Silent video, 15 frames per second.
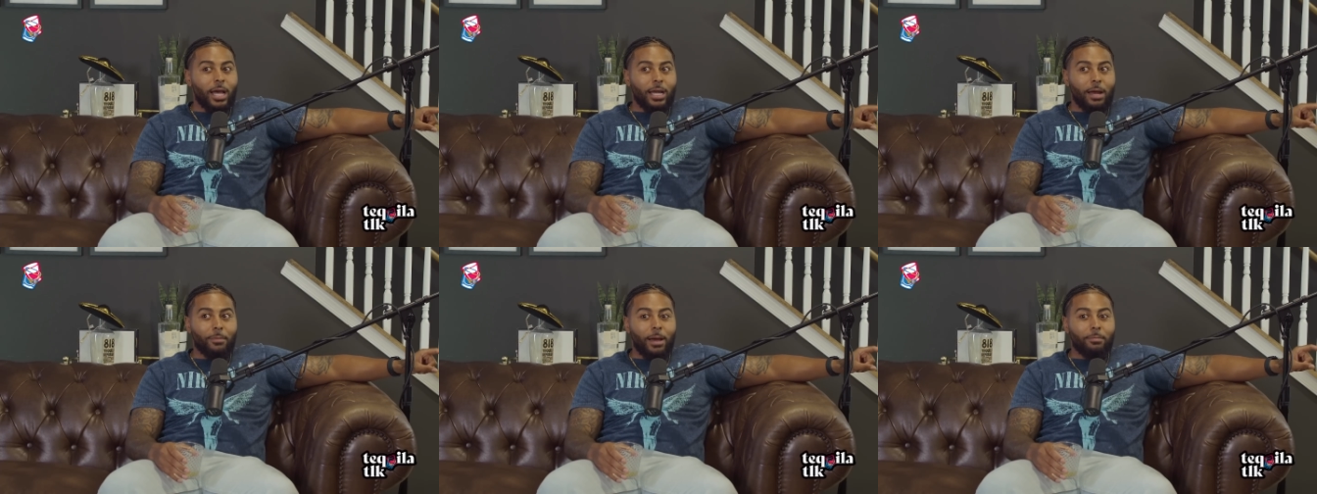I
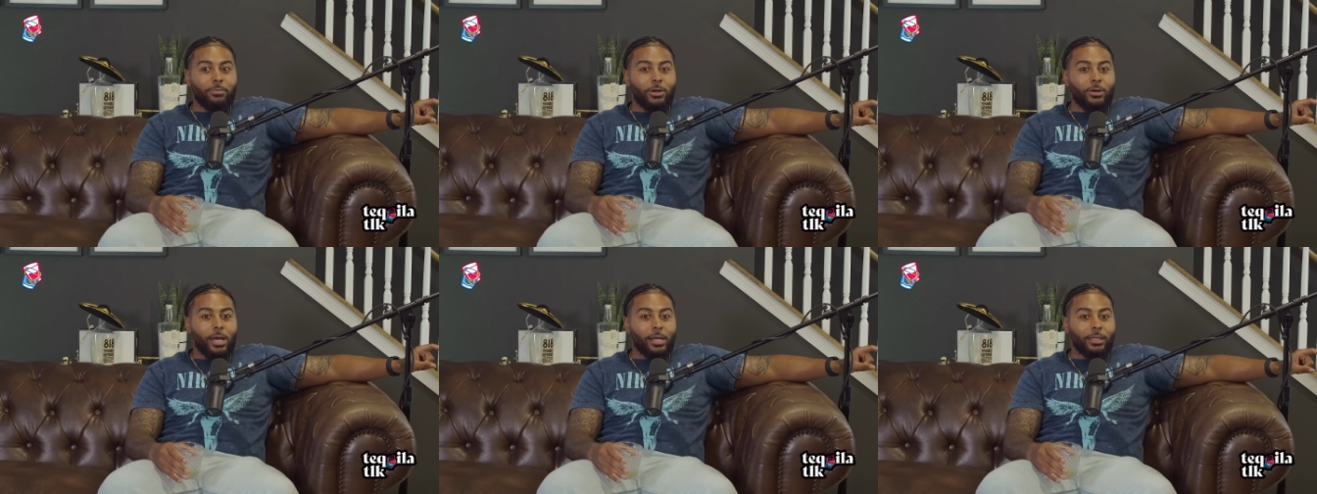got my
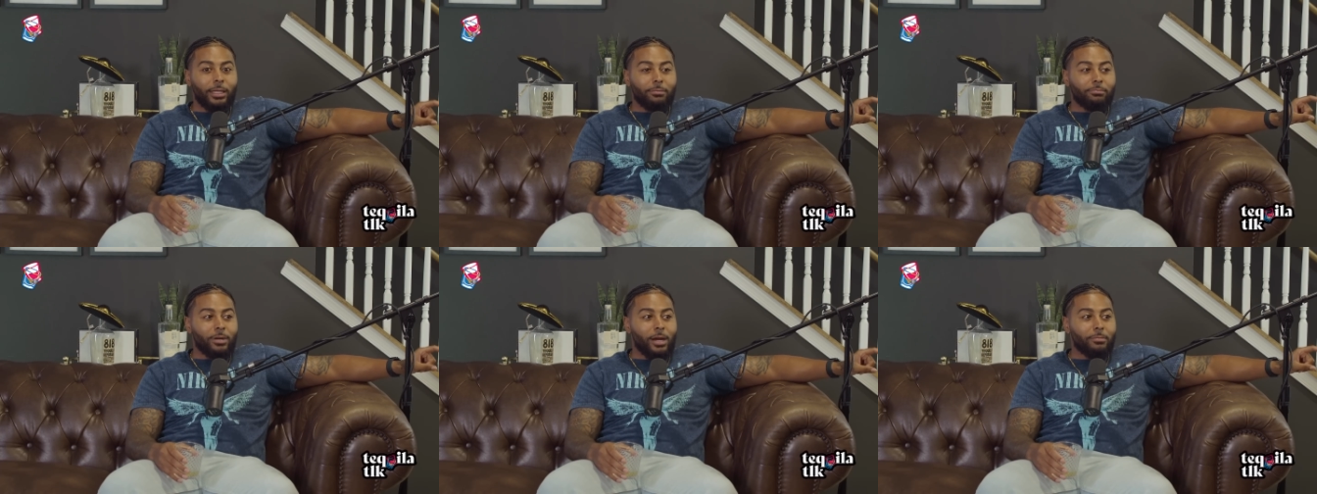bro
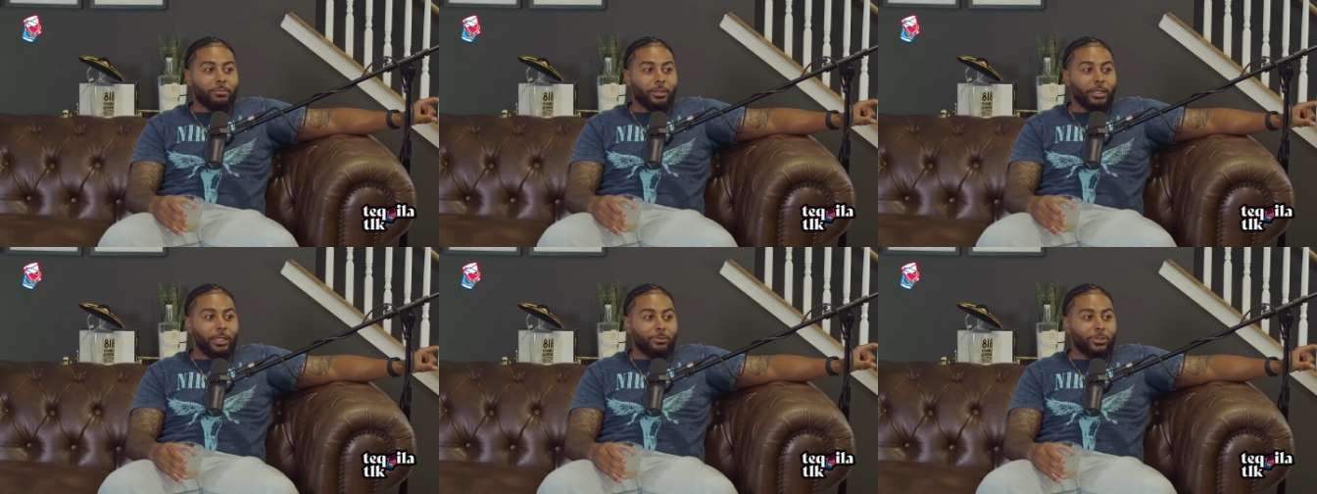Elliot
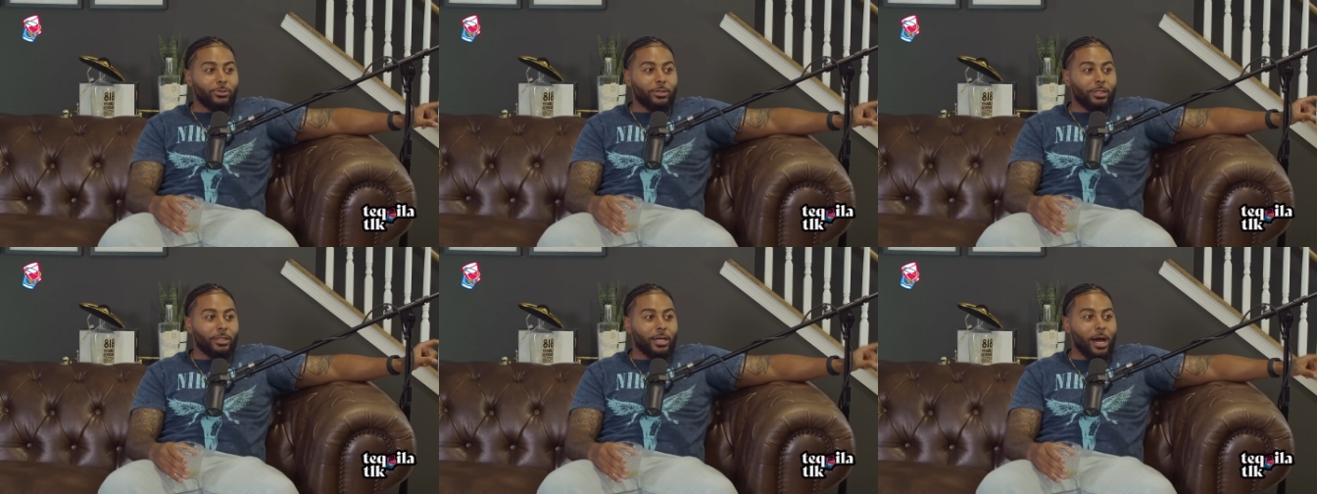Bromberg. He was
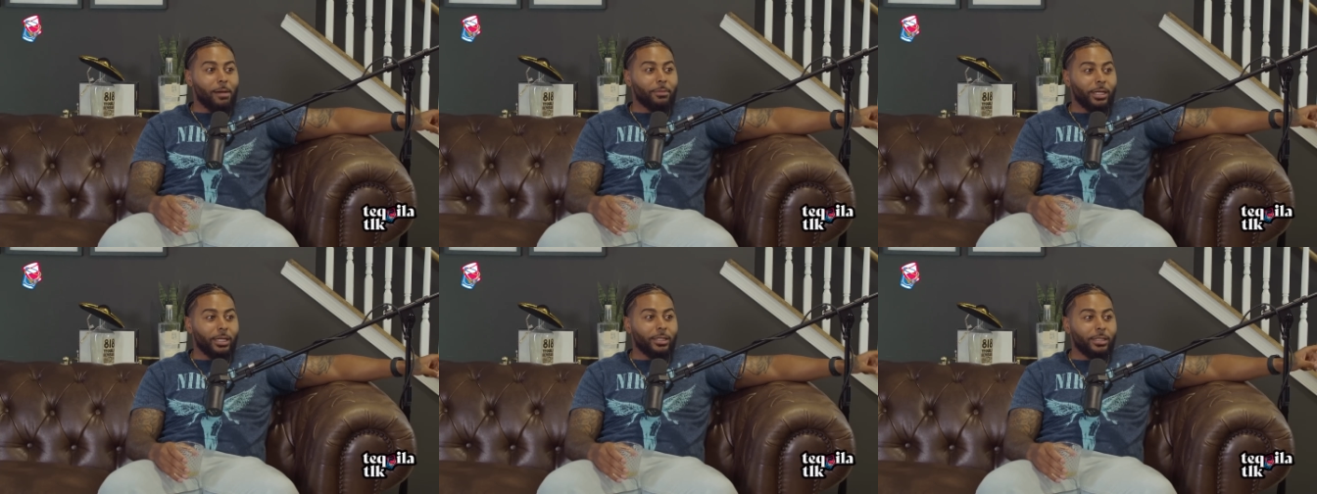doing
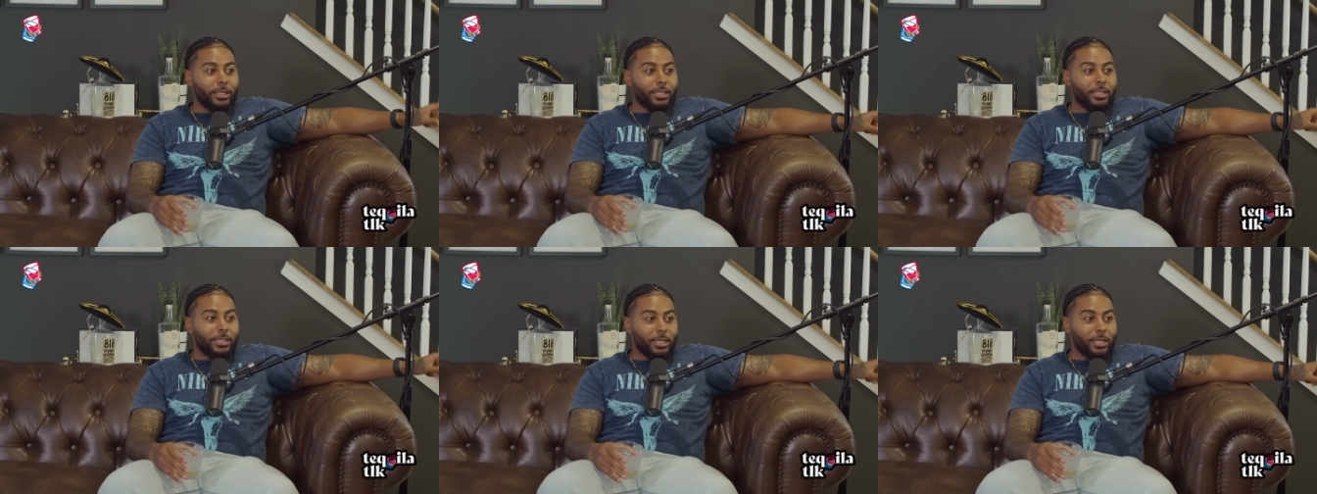comedy in
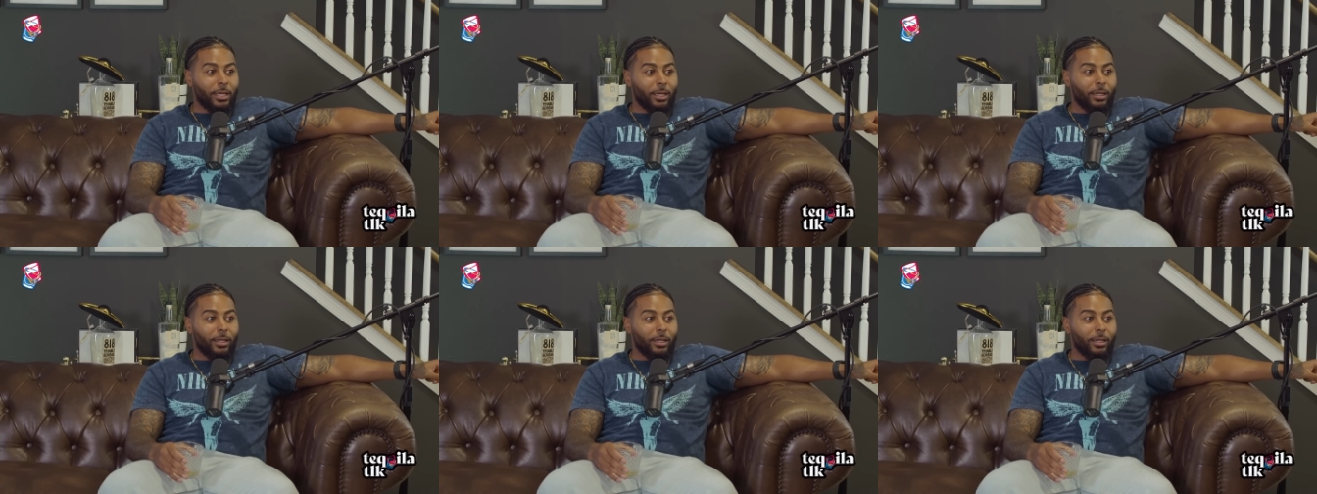DC.